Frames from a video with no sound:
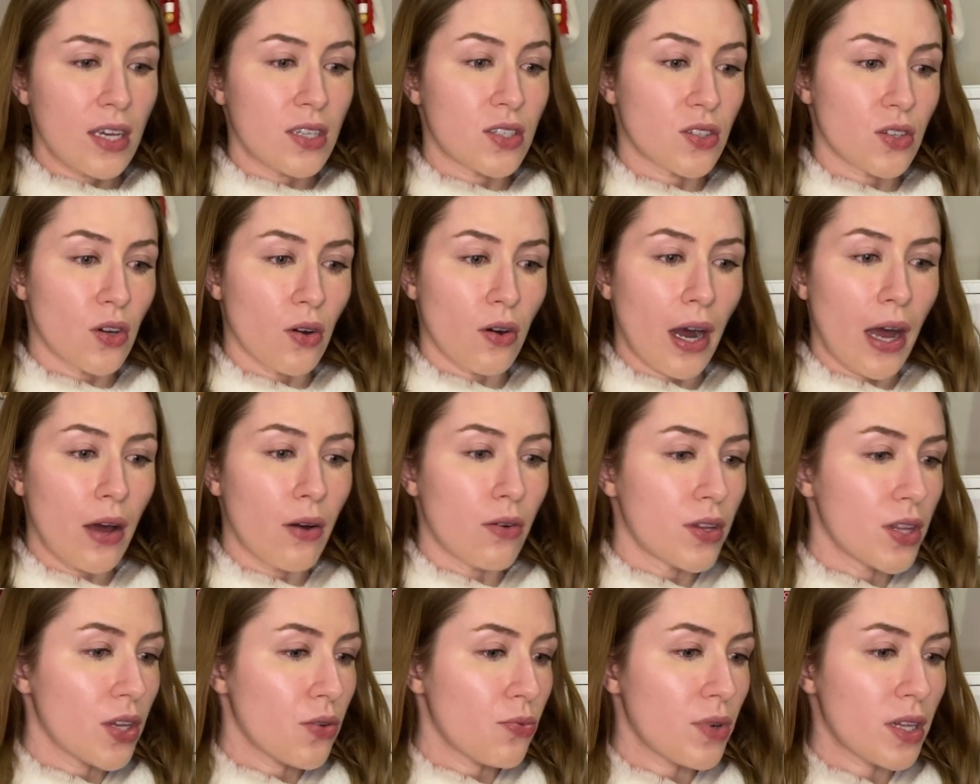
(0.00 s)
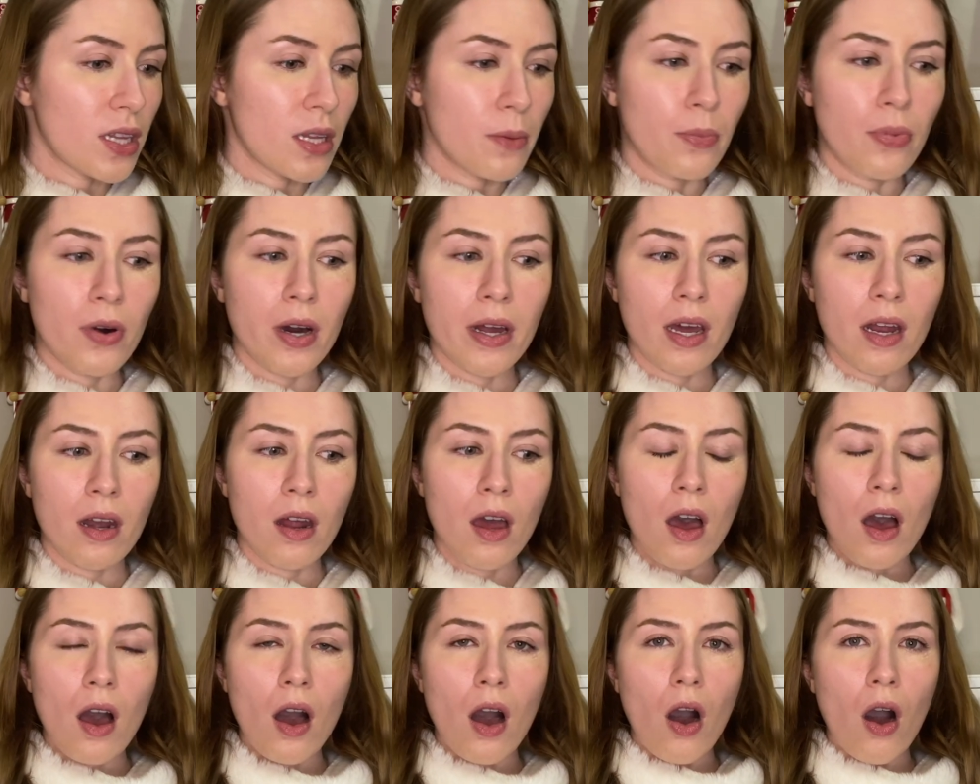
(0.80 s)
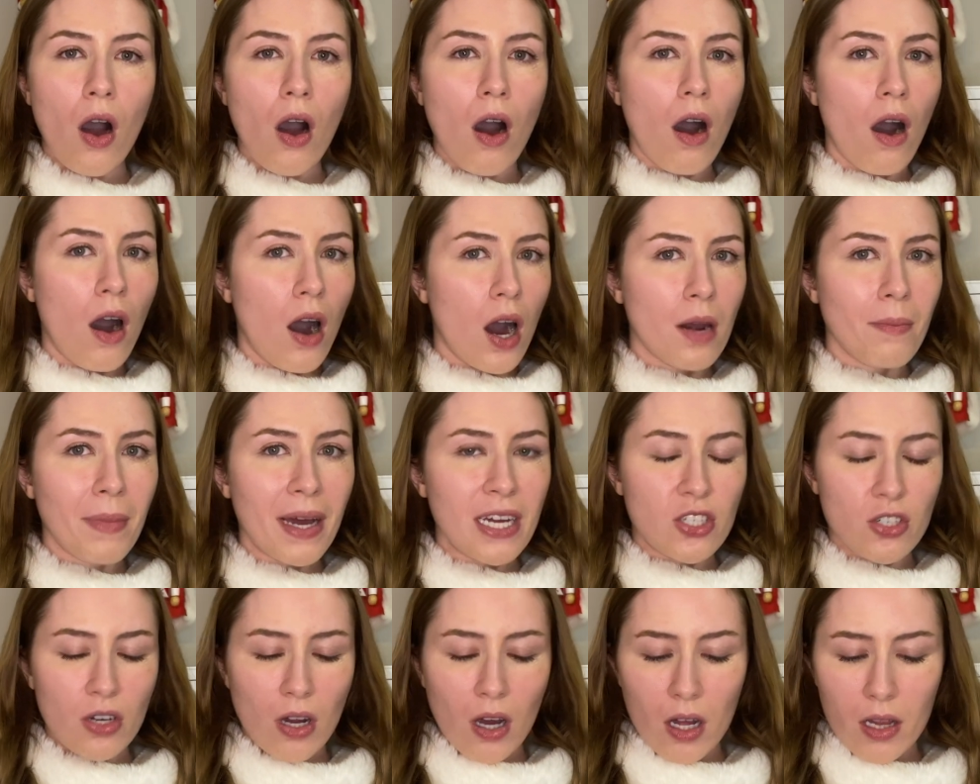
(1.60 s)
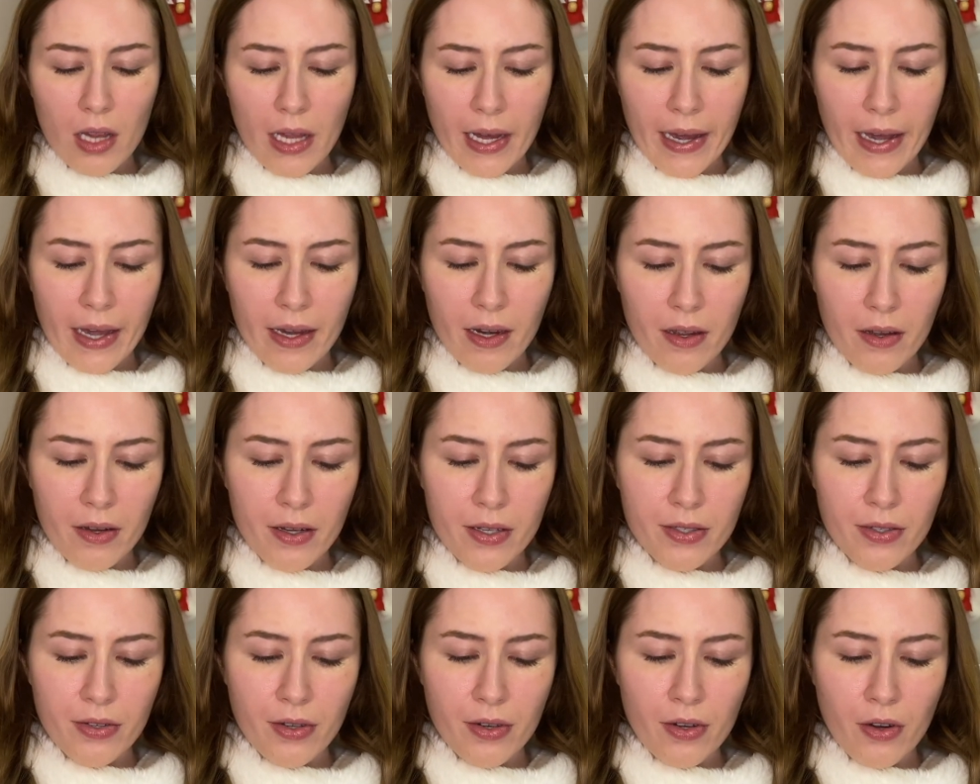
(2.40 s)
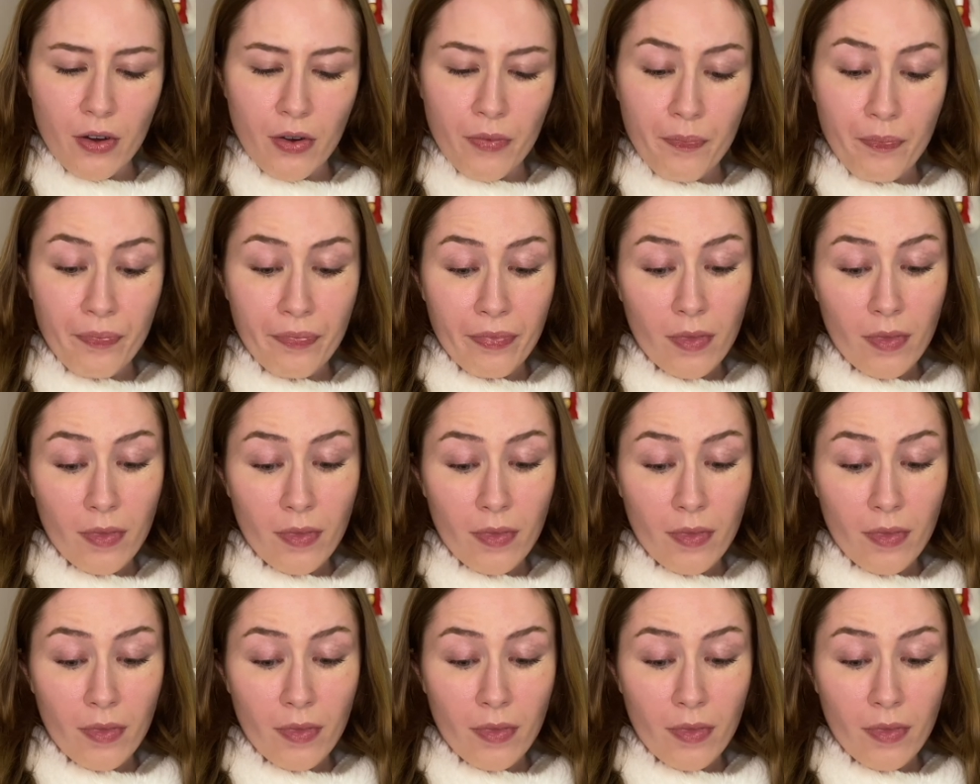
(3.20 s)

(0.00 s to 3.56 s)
so I only really put it on my jawline because, you know,